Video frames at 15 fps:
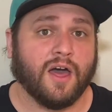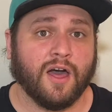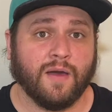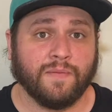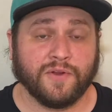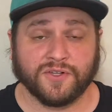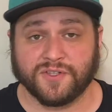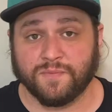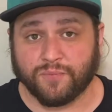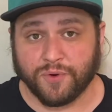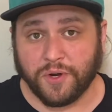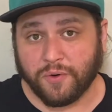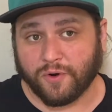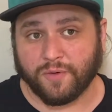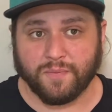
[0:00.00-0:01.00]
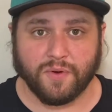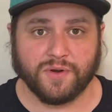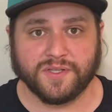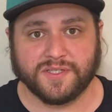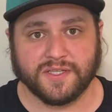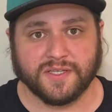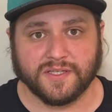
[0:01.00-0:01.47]
There's some pre-order
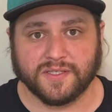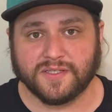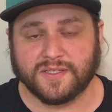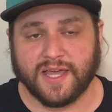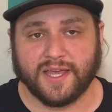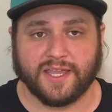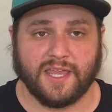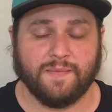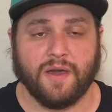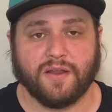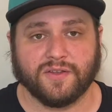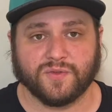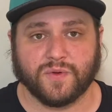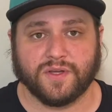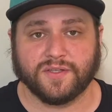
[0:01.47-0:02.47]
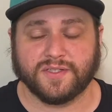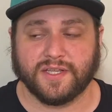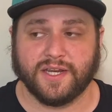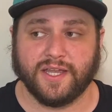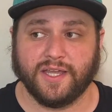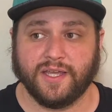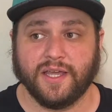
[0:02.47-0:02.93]
bonuses that came out as well
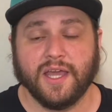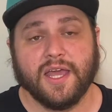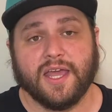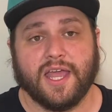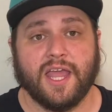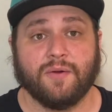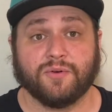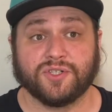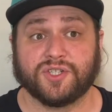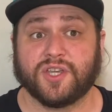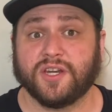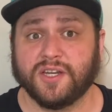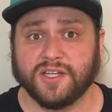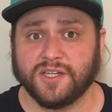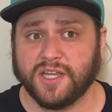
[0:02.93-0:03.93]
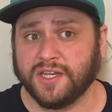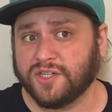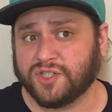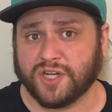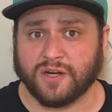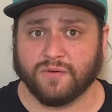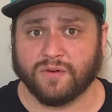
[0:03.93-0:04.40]
today, and we're just gonna, in
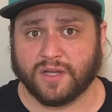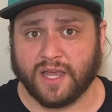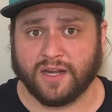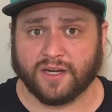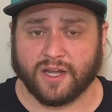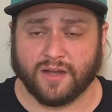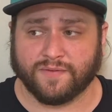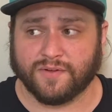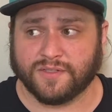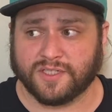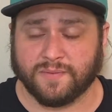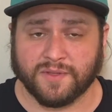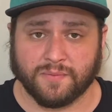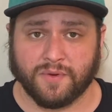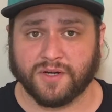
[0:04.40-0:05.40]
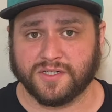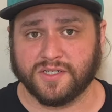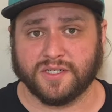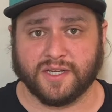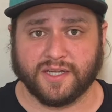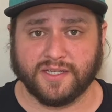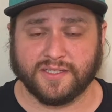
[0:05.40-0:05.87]
general, kind of cover some of the
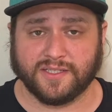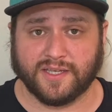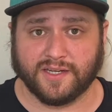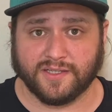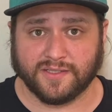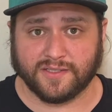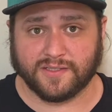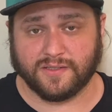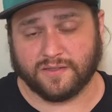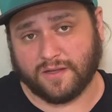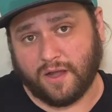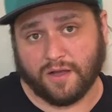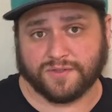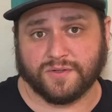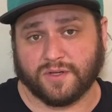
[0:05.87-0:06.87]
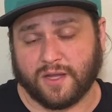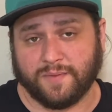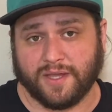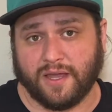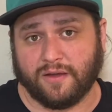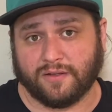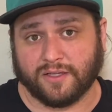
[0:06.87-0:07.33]
merchandise that is also coming
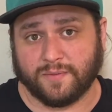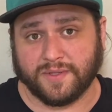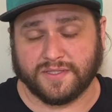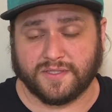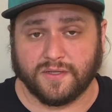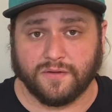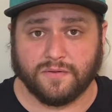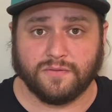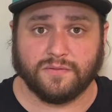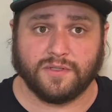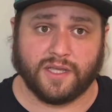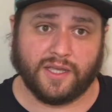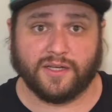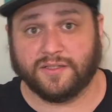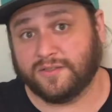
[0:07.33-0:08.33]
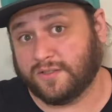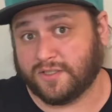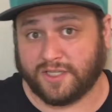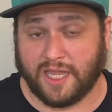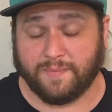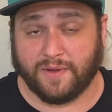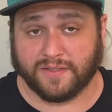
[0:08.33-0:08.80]
out a little bit soon and
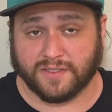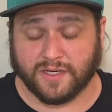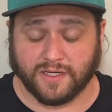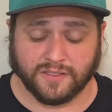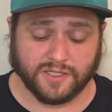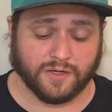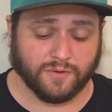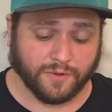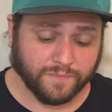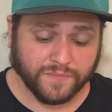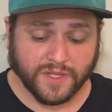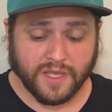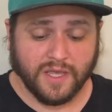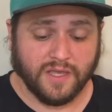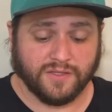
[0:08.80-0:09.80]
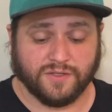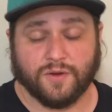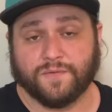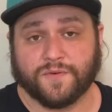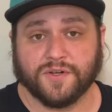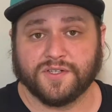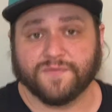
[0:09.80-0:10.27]
came out today in general. So
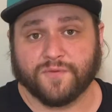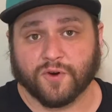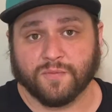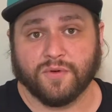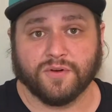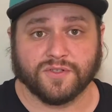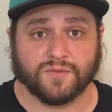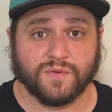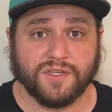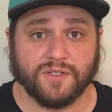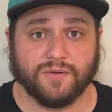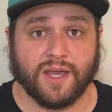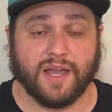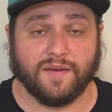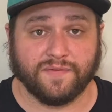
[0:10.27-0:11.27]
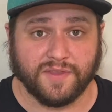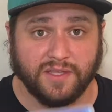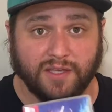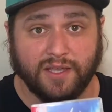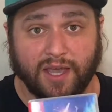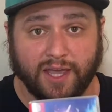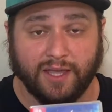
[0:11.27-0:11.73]
first and foremost, we do have the
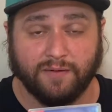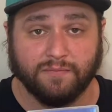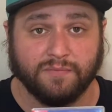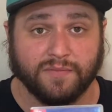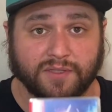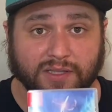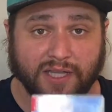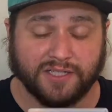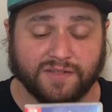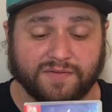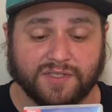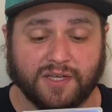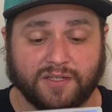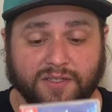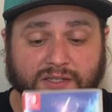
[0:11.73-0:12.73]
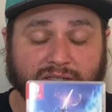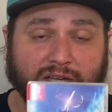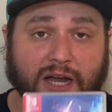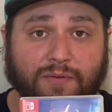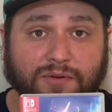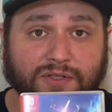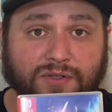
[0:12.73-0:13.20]
game Legend of Zelda
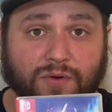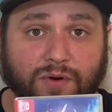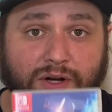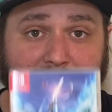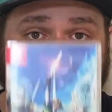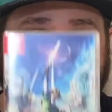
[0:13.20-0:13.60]
Skyward Sword